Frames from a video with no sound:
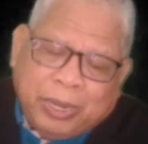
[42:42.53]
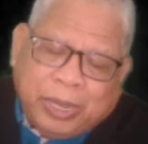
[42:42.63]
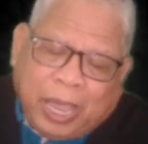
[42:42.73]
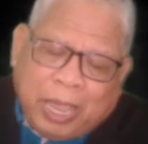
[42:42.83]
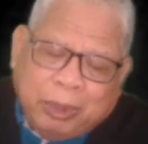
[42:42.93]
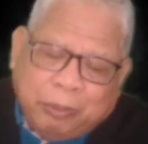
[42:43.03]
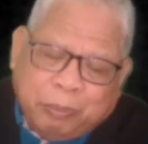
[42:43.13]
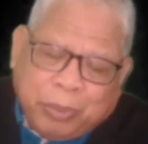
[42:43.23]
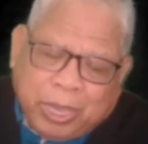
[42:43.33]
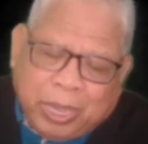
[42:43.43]

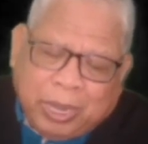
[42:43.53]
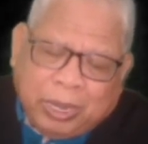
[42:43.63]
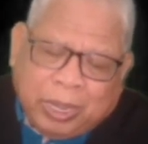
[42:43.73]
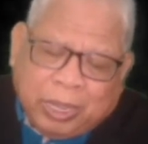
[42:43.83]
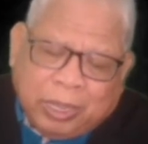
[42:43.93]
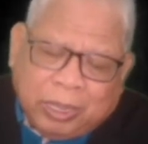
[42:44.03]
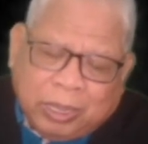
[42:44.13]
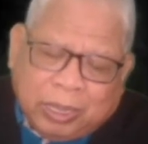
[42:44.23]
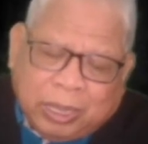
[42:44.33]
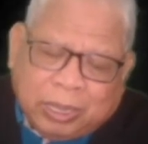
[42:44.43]
mankind being
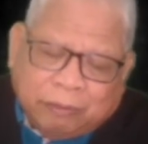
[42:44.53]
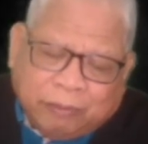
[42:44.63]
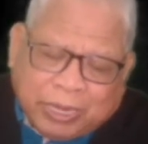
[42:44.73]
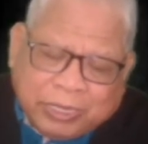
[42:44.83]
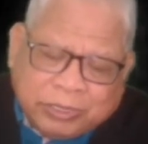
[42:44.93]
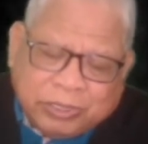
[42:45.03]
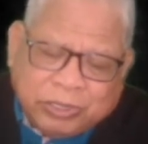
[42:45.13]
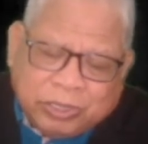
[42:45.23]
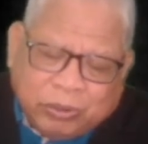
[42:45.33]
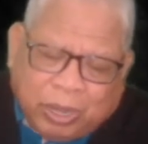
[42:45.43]
the
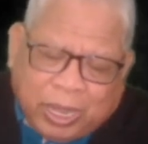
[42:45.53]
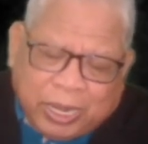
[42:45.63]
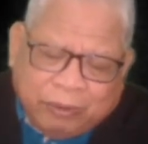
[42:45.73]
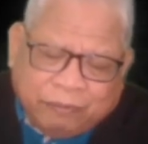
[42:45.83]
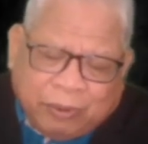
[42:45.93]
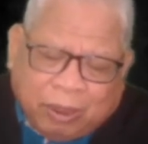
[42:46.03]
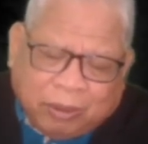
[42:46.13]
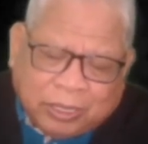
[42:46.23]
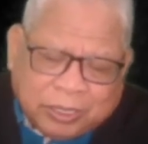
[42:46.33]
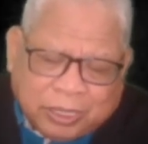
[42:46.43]
vicegerent or
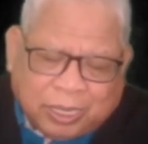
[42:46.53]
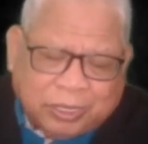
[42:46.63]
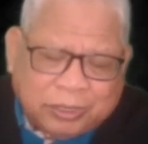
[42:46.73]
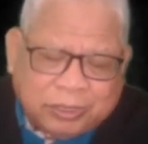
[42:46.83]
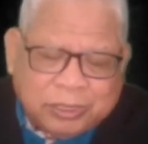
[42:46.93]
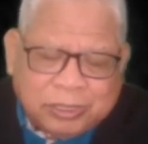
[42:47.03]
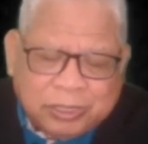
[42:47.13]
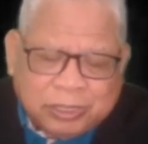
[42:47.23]
Khalifa of Allah.